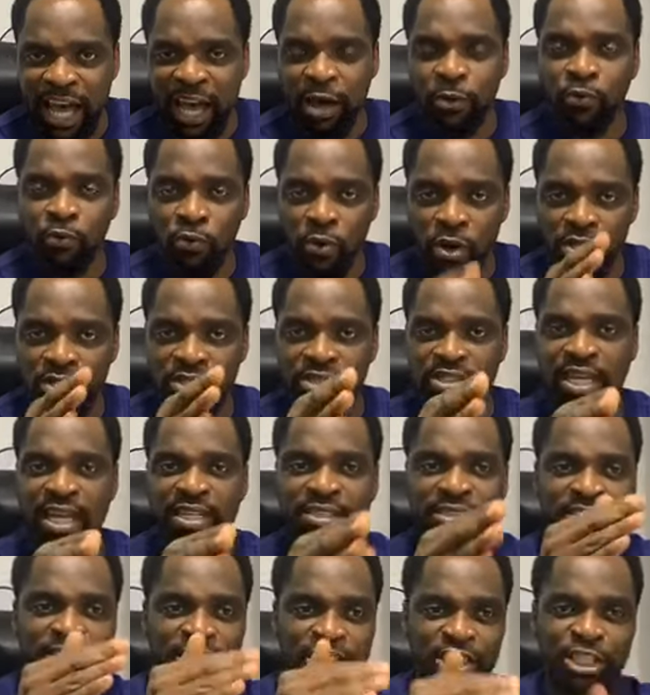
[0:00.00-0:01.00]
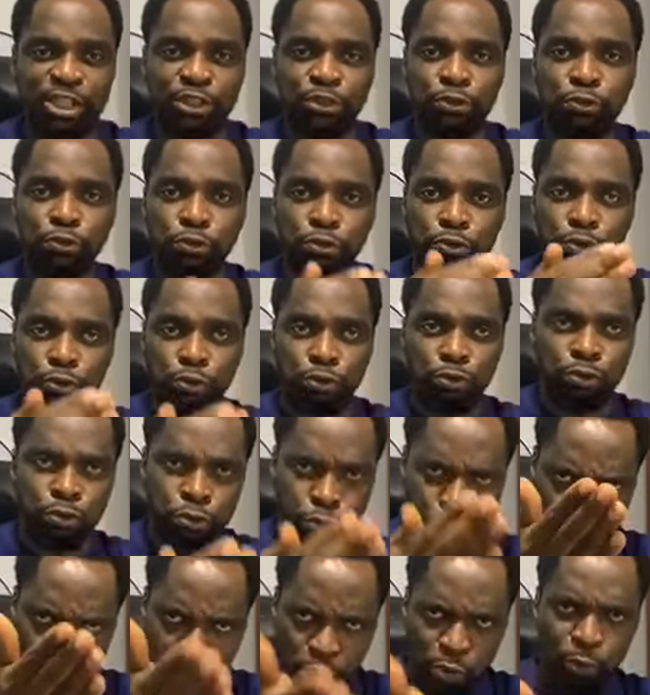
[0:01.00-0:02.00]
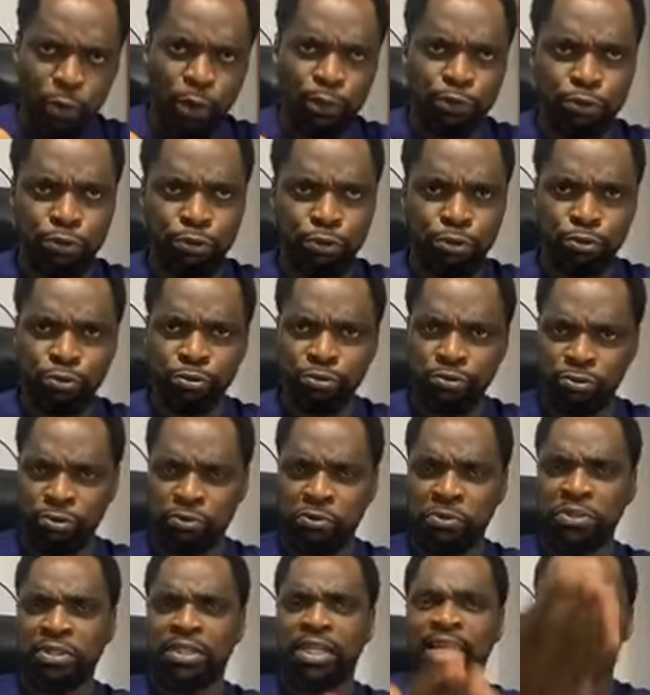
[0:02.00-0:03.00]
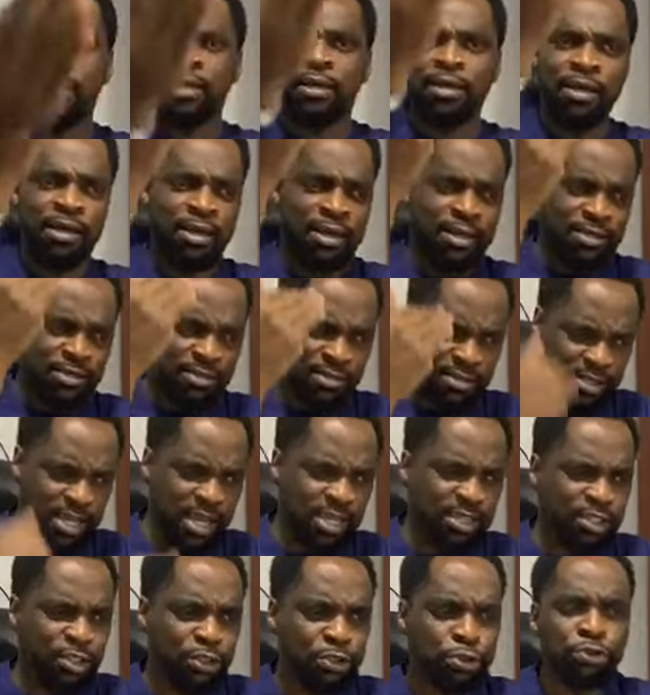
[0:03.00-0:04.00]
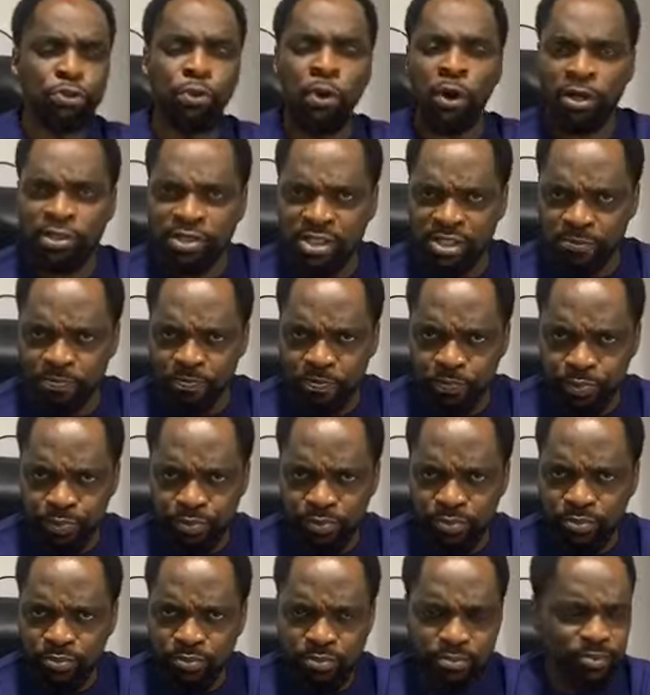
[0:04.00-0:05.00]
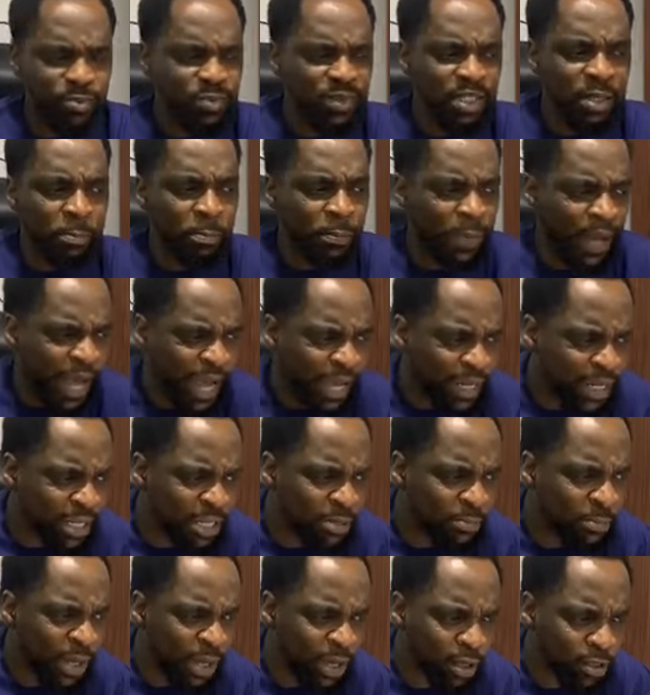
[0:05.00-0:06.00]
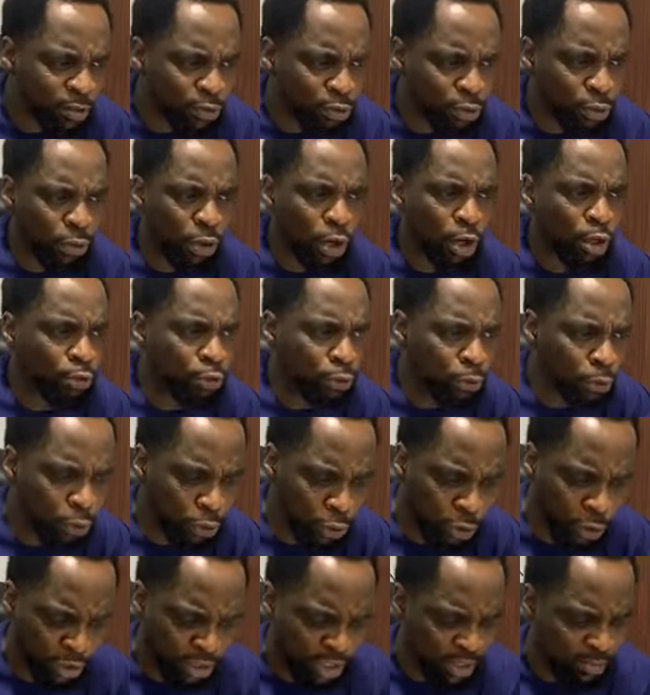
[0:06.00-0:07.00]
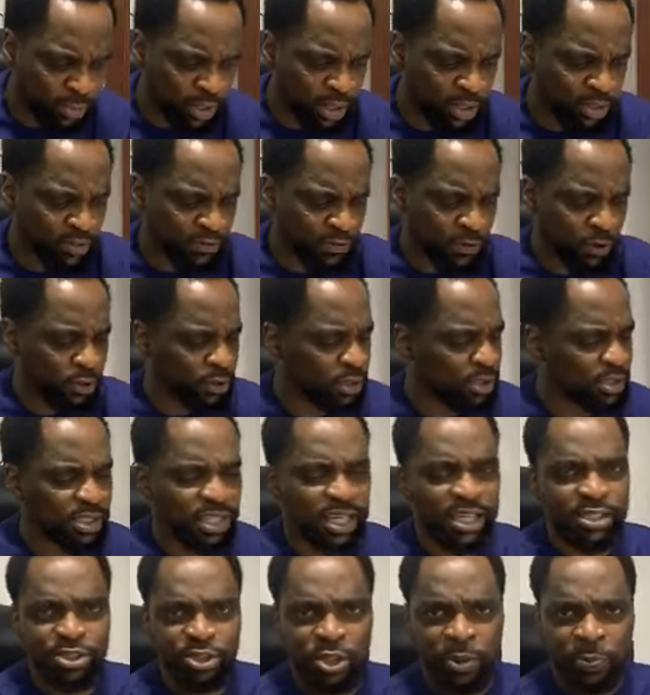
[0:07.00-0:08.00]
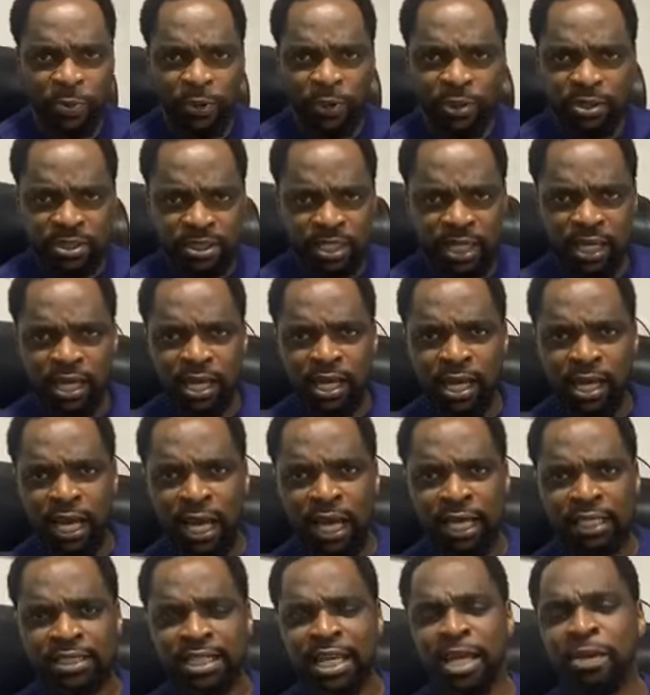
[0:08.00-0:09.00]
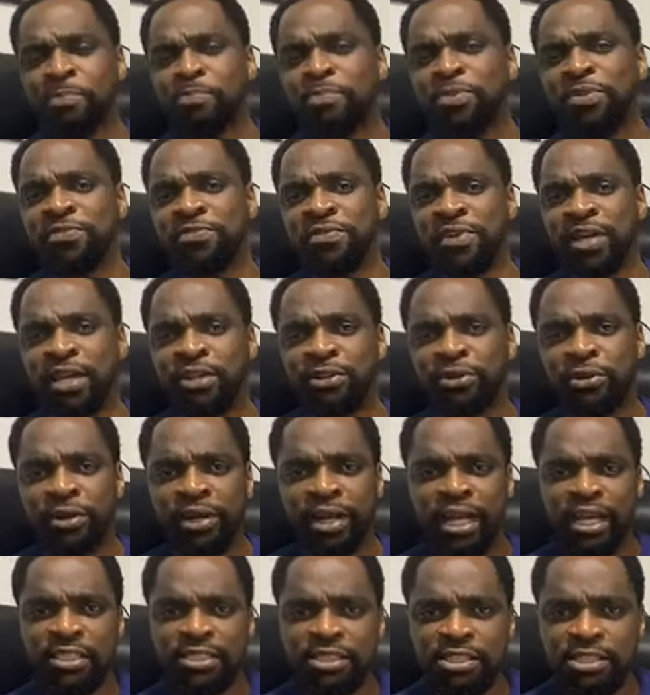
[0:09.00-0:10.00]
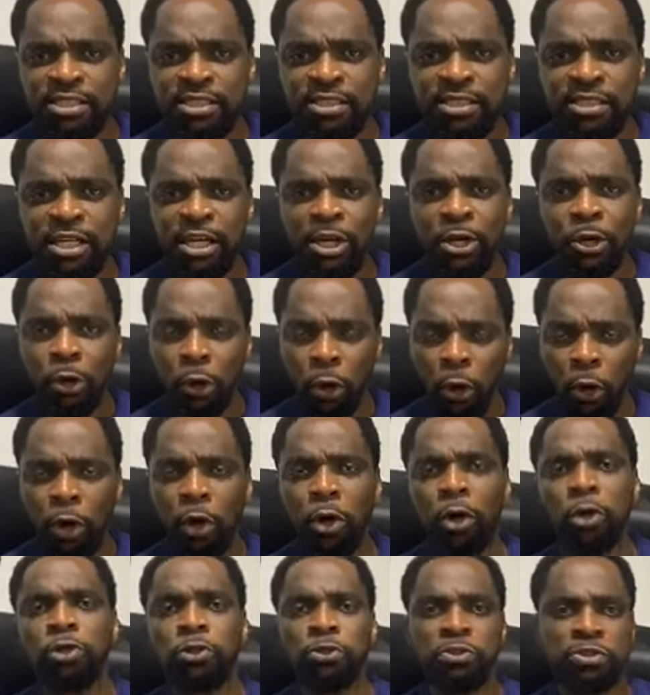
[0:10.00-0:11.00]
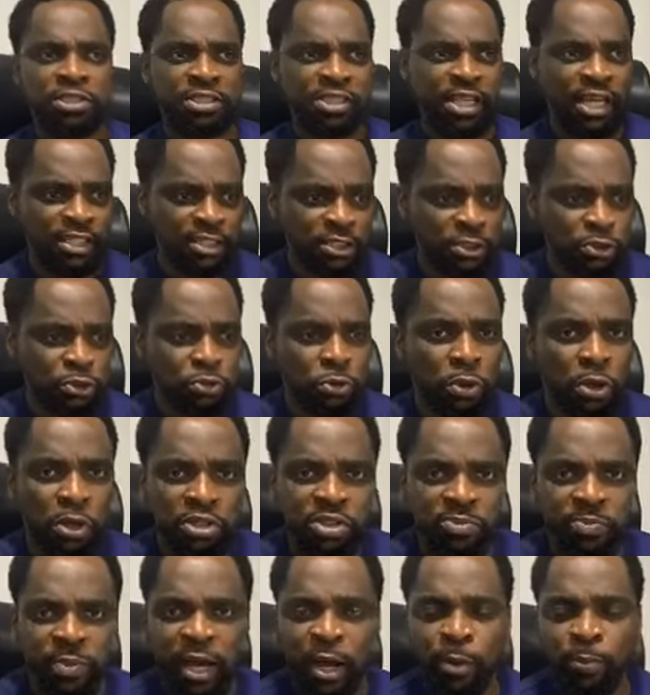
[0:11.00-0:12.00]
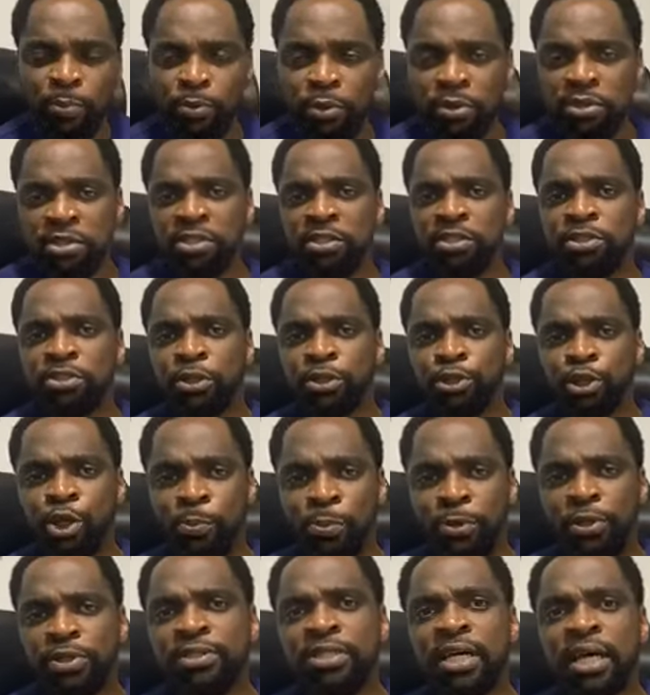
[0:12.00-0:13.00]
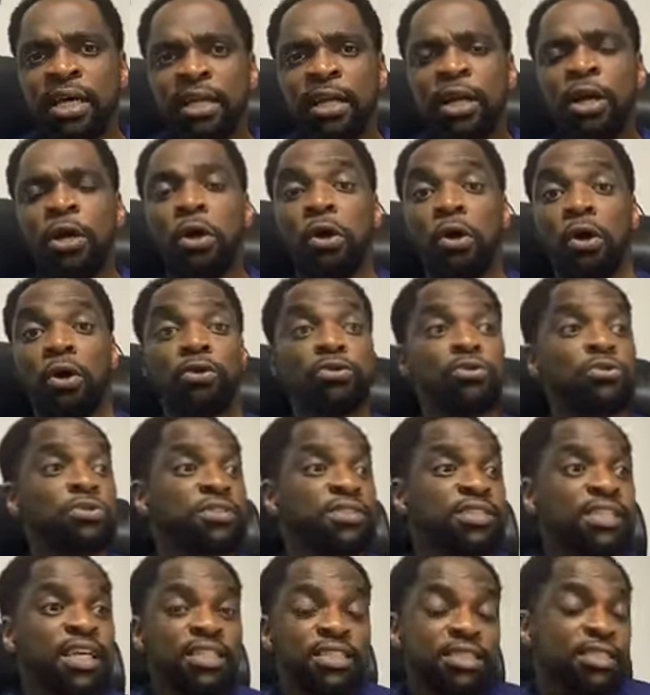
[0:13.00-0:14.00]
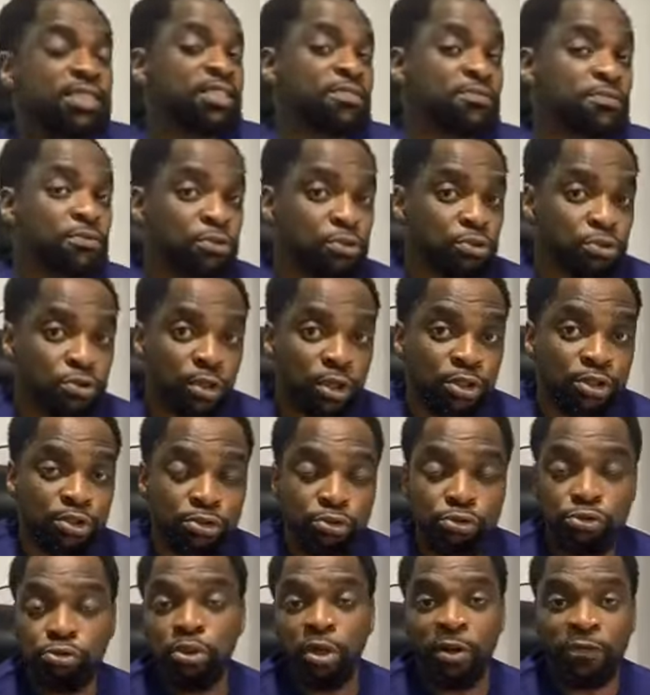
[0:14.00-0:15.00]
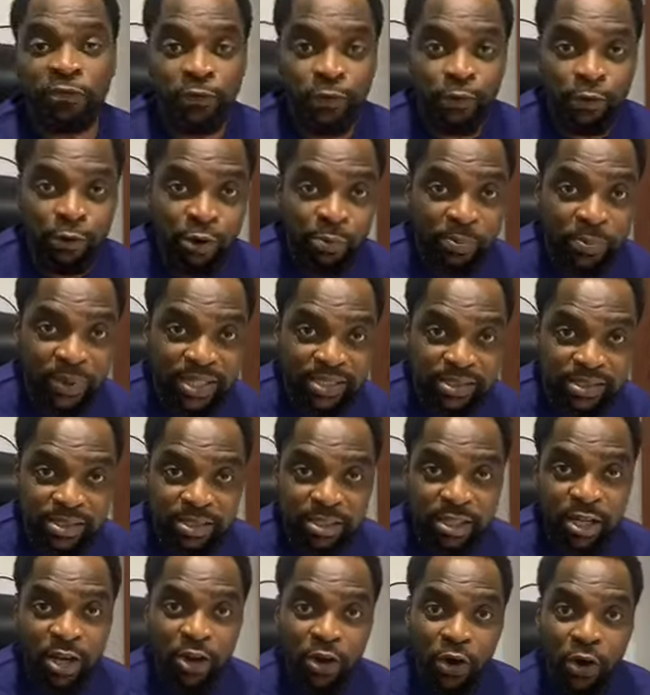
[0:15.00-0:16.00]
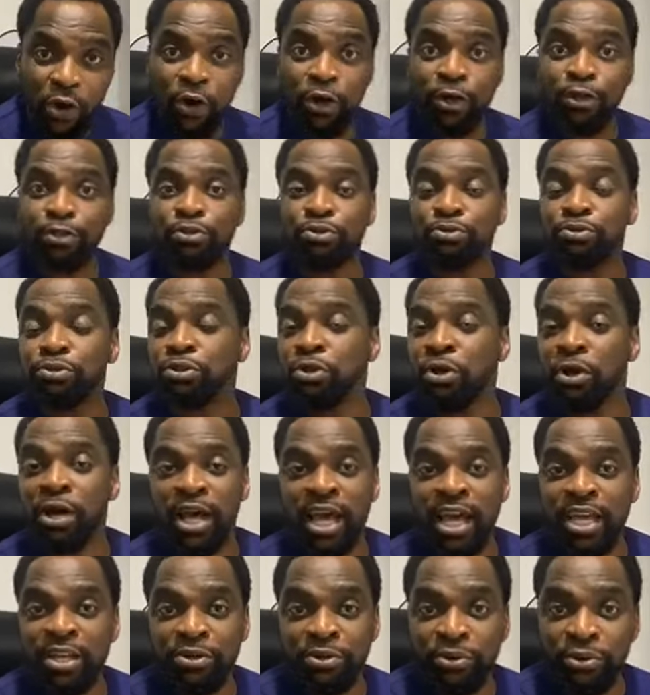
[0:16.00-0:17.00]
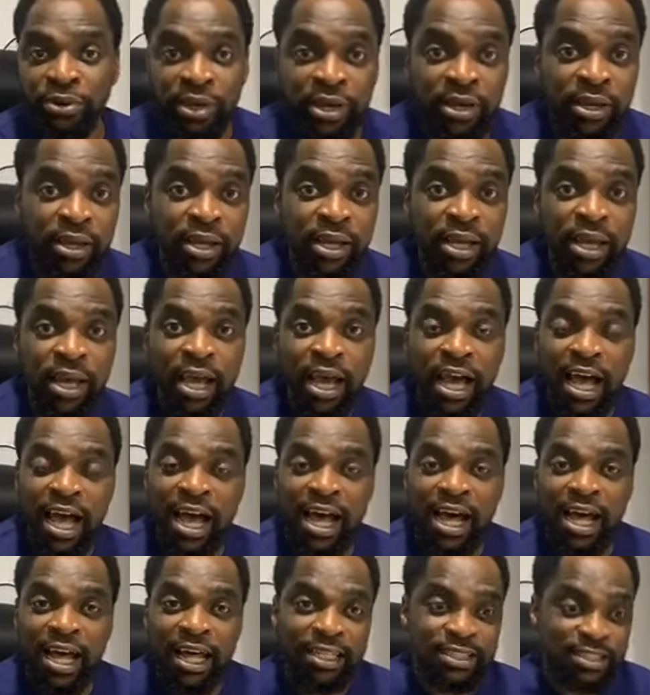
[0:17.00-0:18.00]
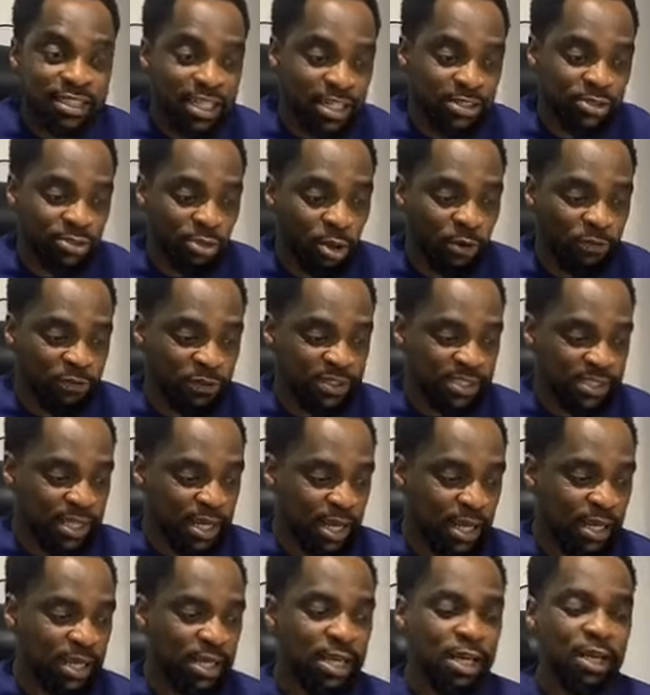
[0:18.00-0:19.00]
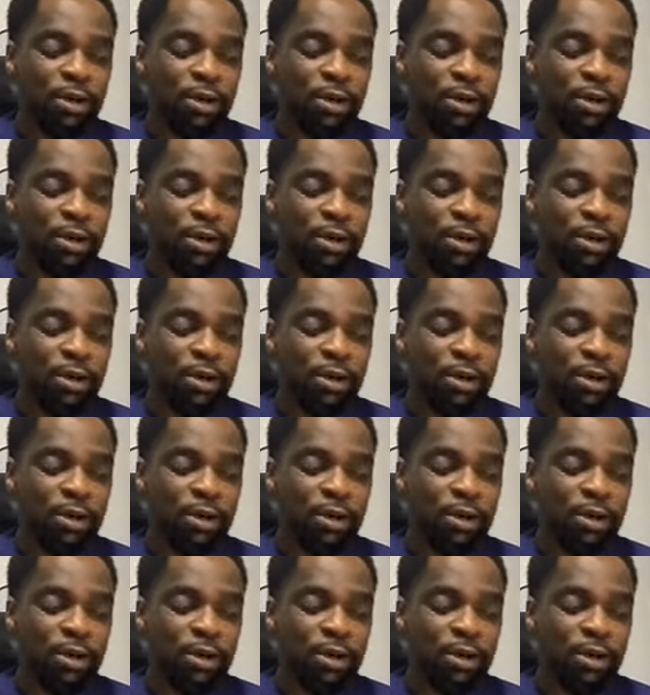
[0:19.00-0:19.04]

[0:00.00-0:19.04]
And once that is issued to you, you know what to do. You either send it to us by email. You all know your emails, volunteersupport@mpvn.ng, or you send it to us by uploading it on your portal, or you send it even to us through your focal person or through your NOA desk officer.